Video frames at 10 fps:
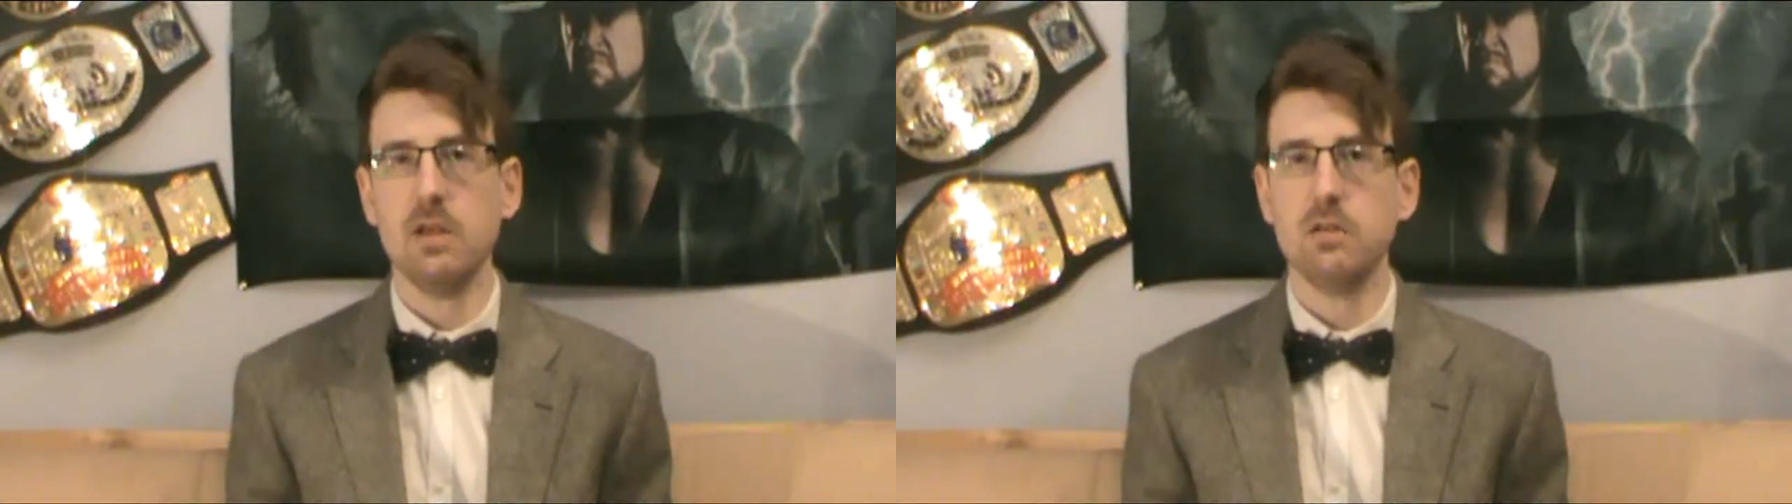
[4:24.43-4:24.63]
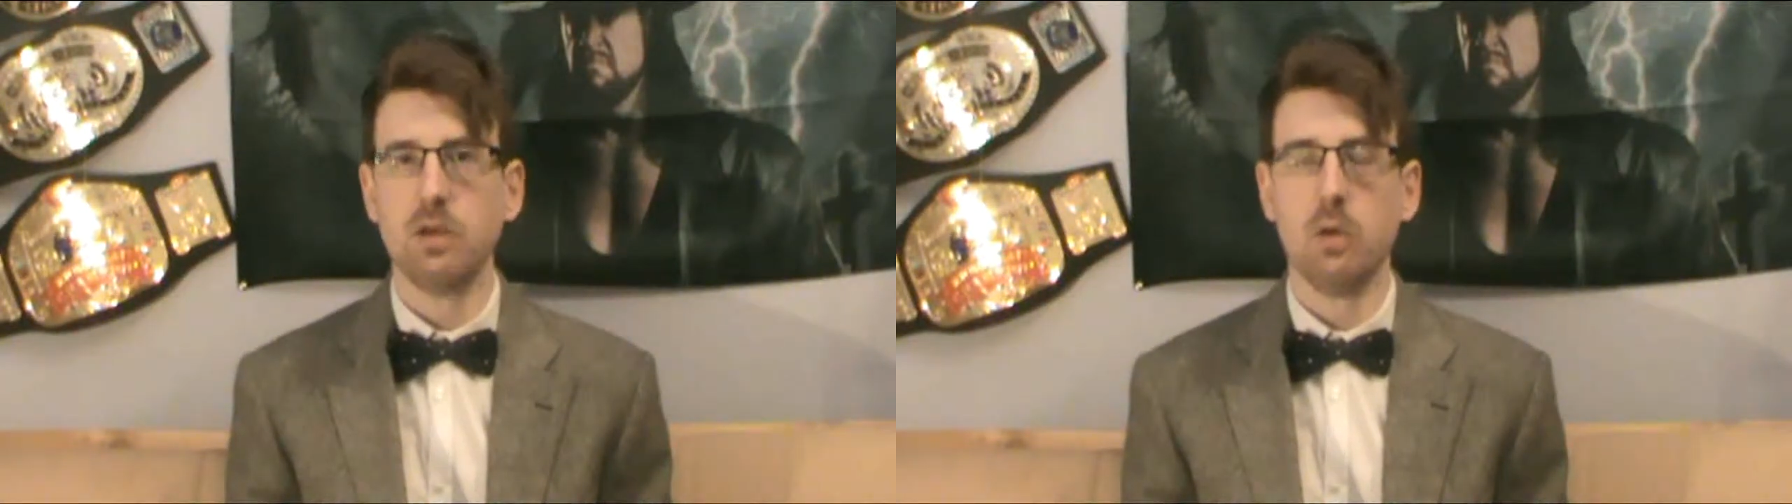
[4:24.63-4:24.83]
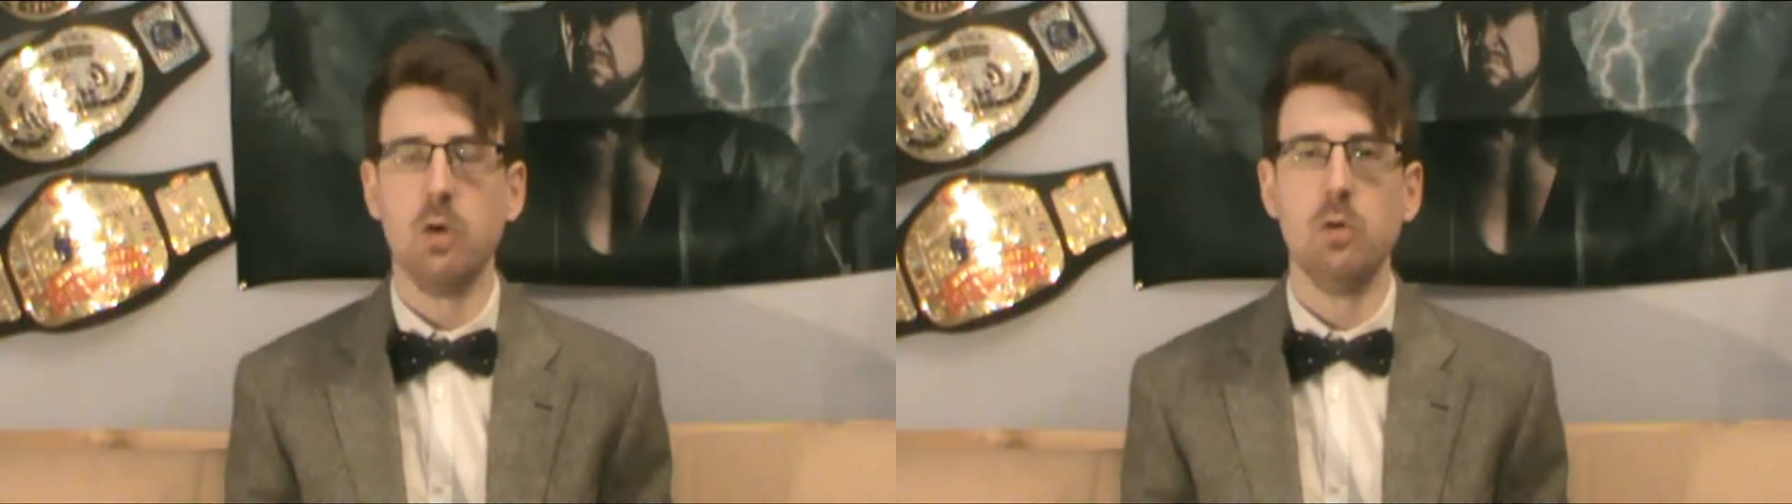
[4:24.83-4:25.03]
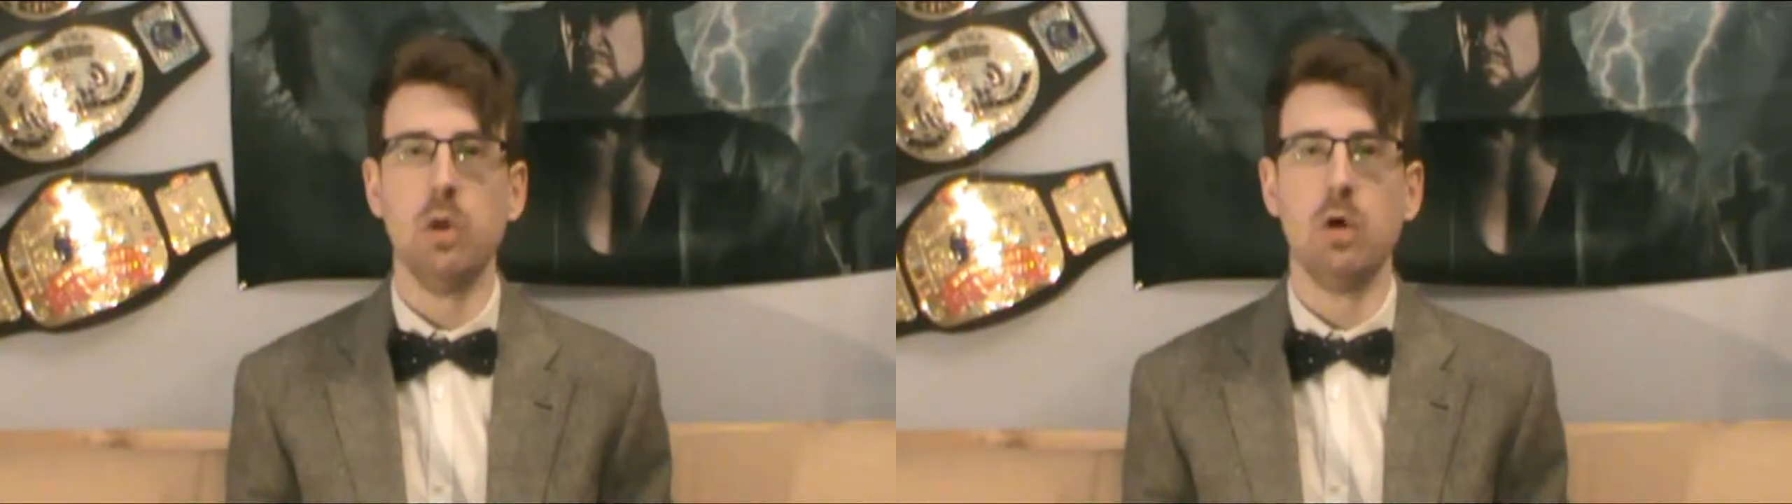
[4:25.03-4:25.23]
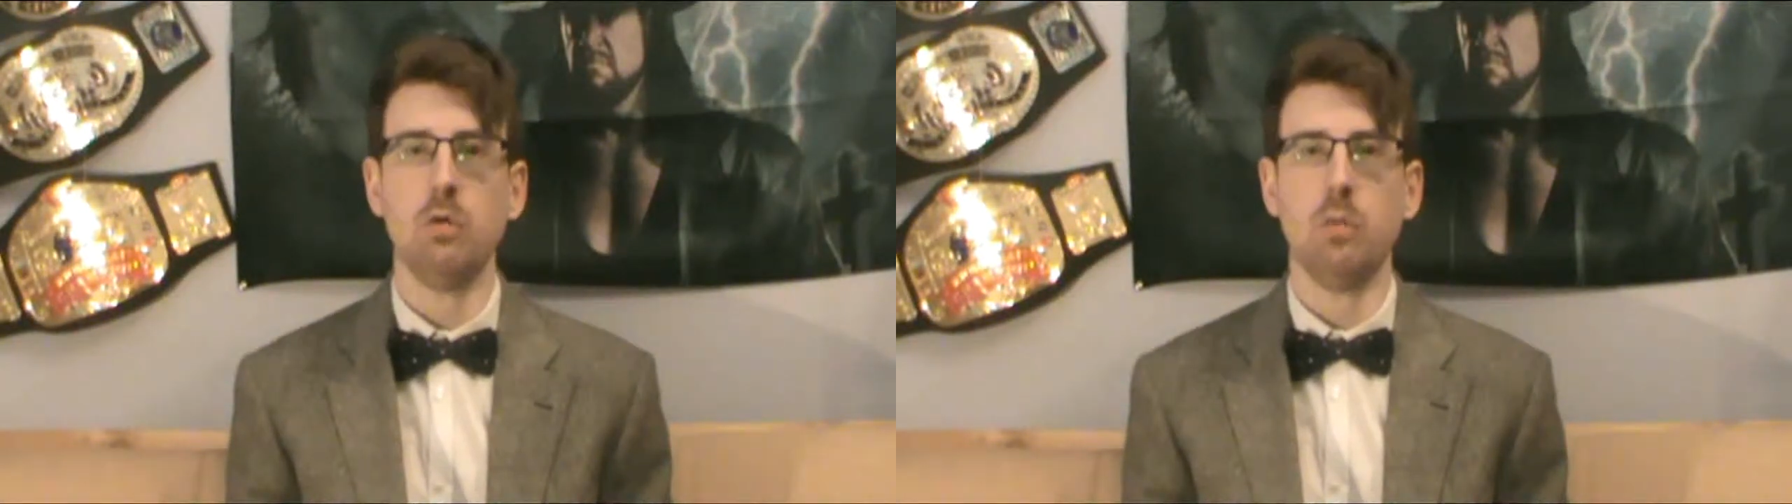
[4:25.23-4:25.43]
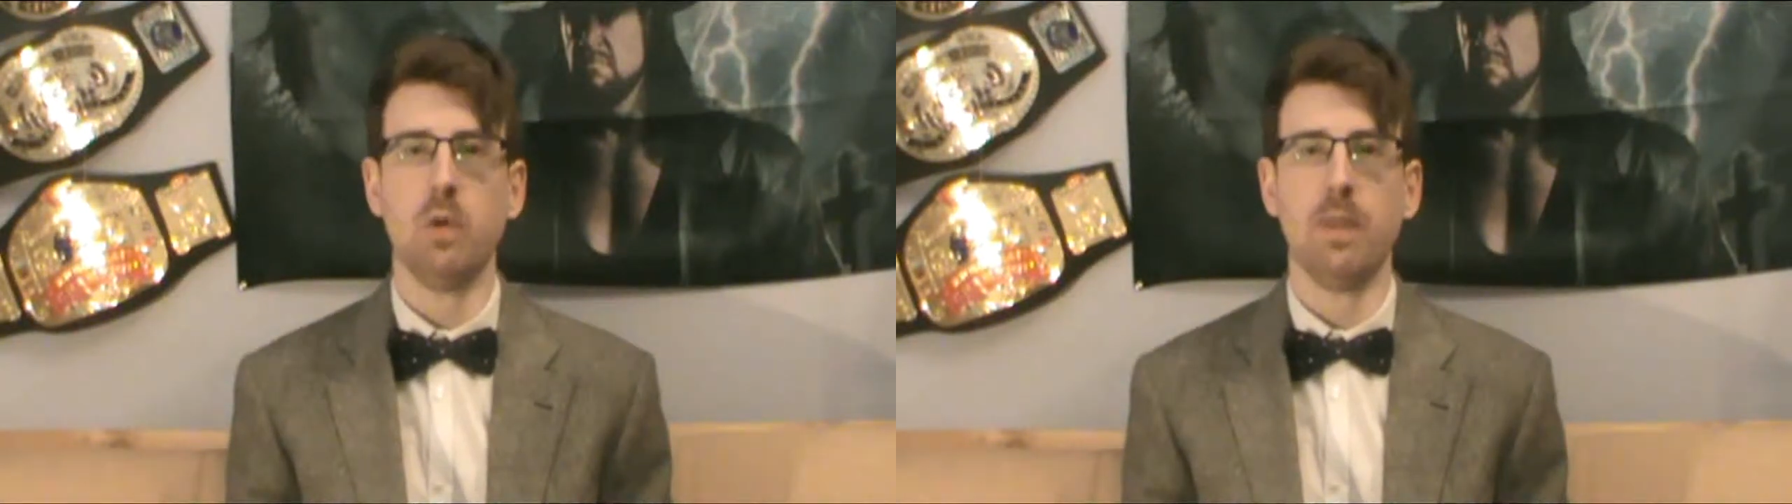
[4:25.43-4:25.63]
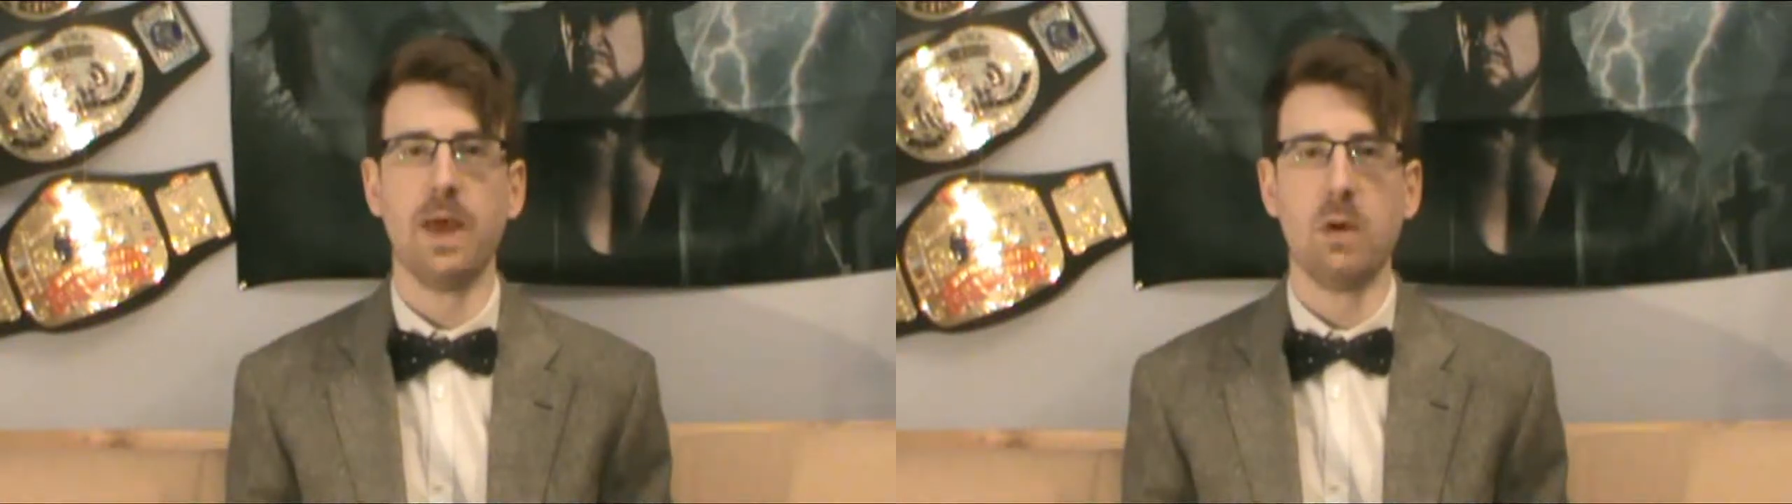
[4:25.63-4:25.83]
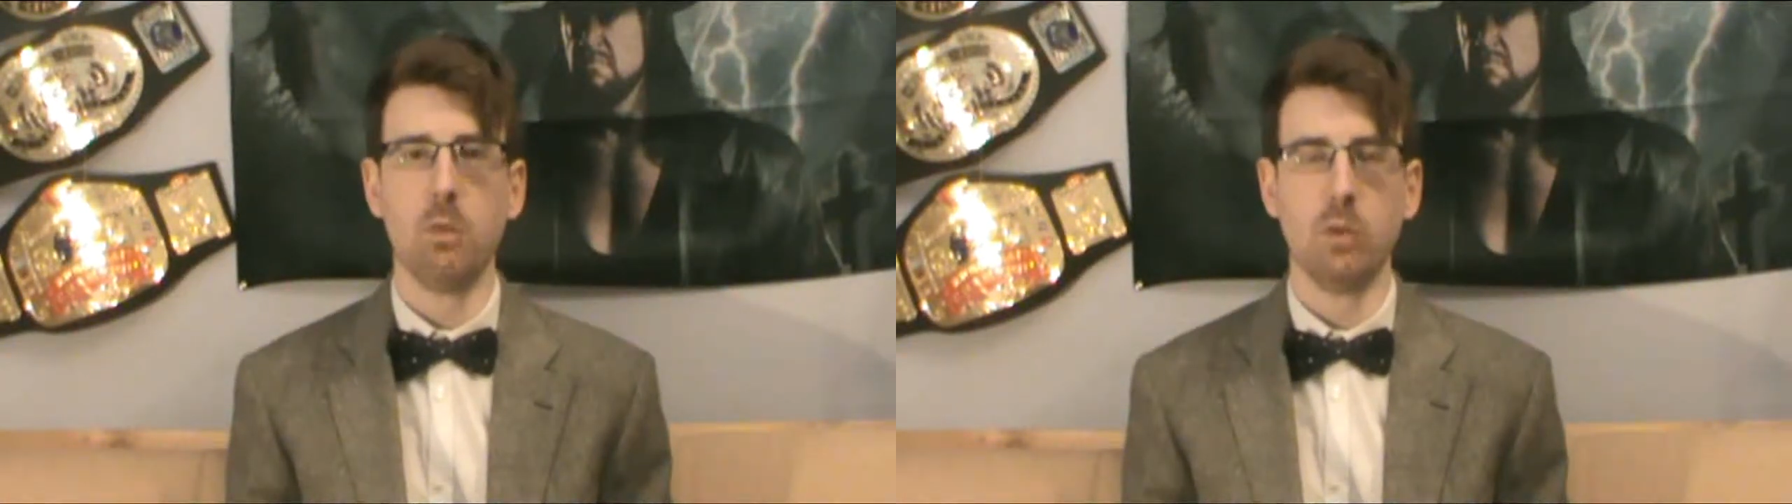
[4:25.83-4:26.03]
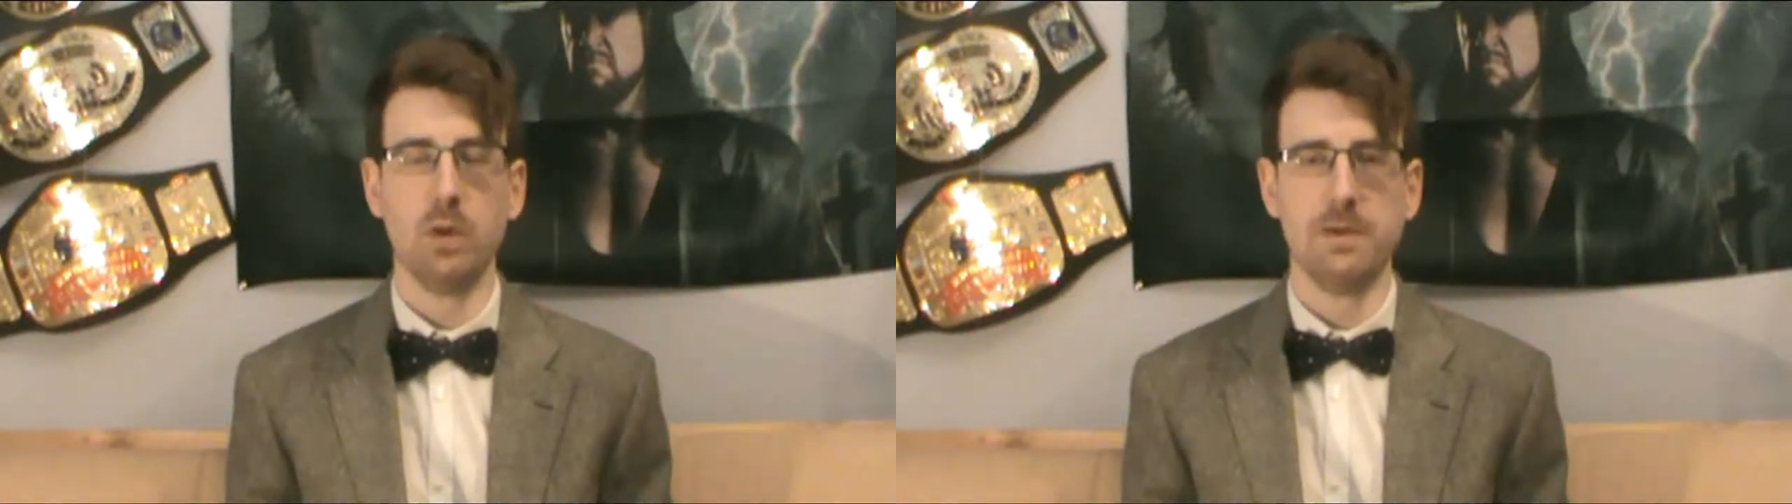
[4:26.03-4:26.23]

So who knows what that will